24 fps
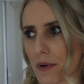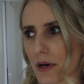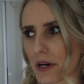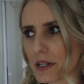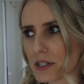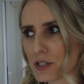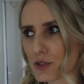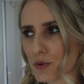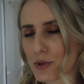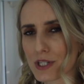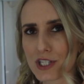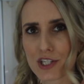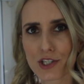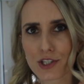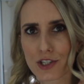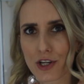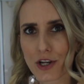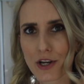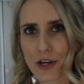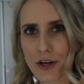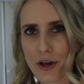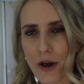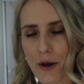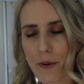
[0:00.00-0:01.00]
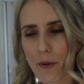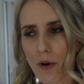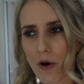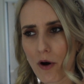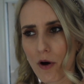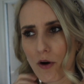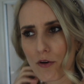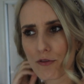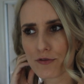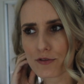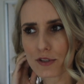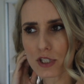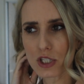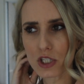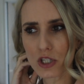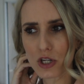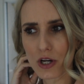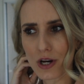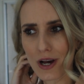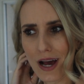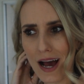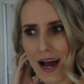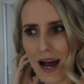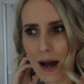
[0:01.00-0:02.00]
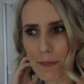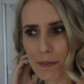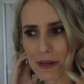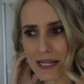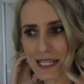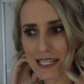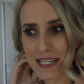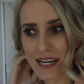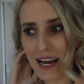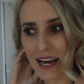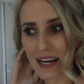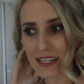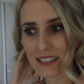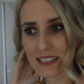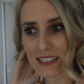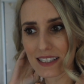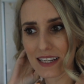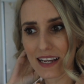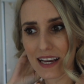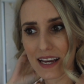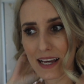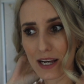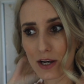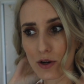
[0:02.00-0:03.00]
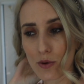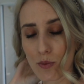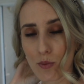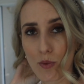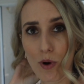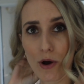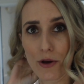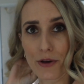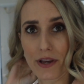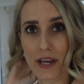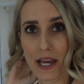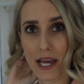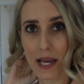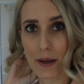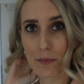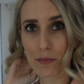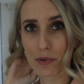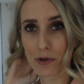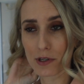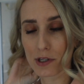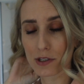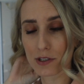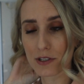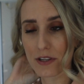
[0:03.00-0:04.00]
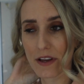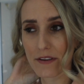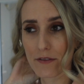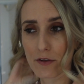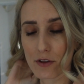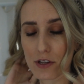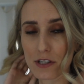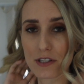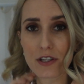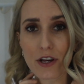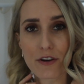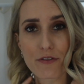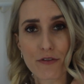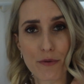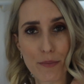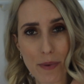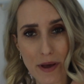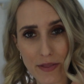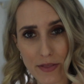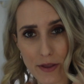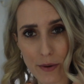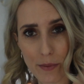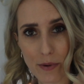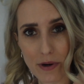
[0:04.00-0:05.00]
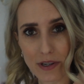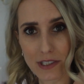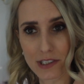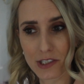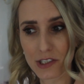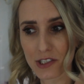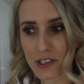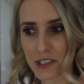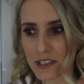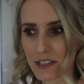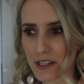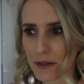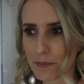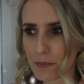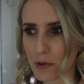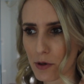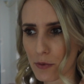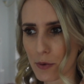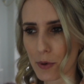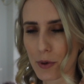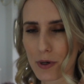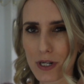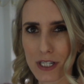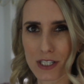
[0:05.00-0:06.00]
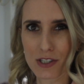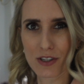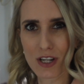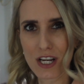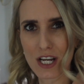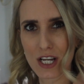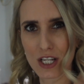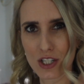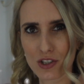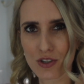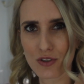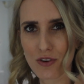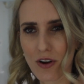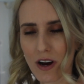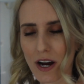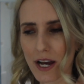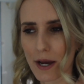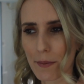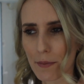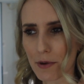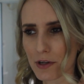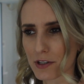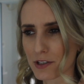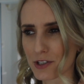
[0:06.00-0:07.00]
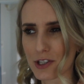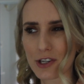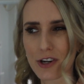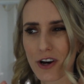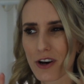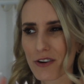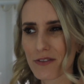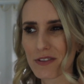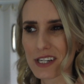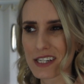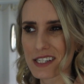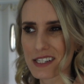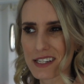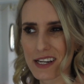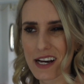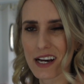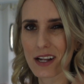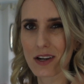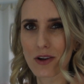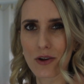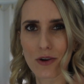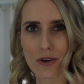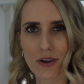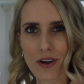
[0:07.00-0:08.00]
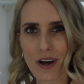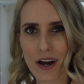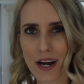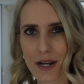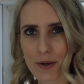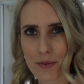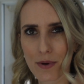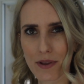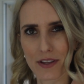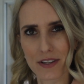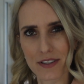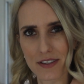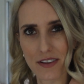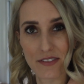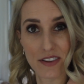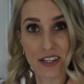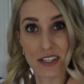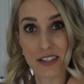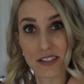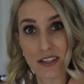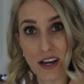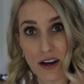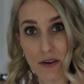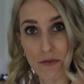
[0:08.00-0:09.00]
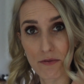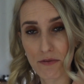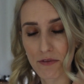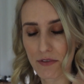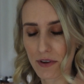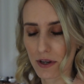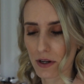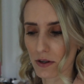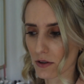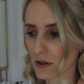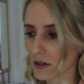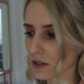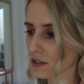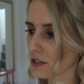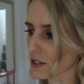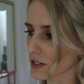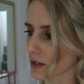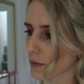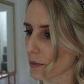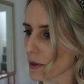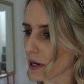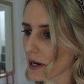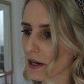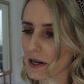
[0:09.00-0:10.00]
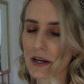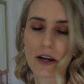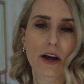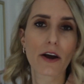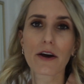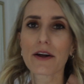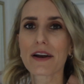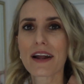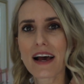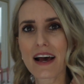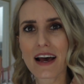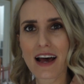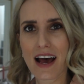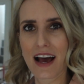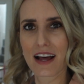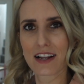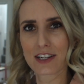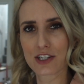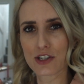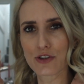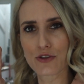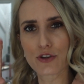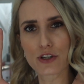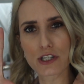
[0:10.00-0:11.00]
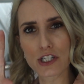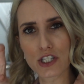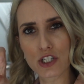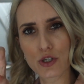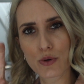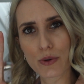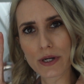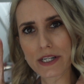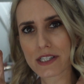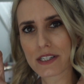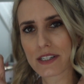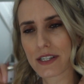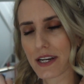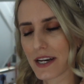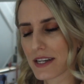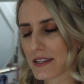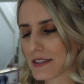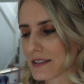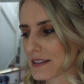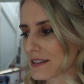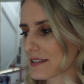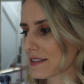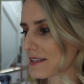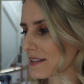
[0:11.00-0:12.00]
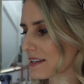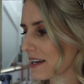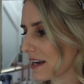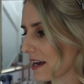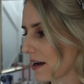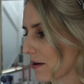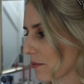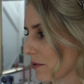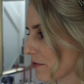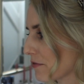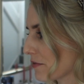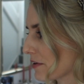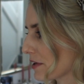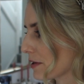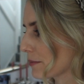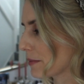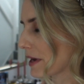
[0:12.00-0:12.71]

but we're just going to go off to Habitat in Woking because they've got the sofa bed that we're interested in, but we wanted to try it because you can't really tell online whether something's comfy or not. So we're going to go and do the squish test and see how we feel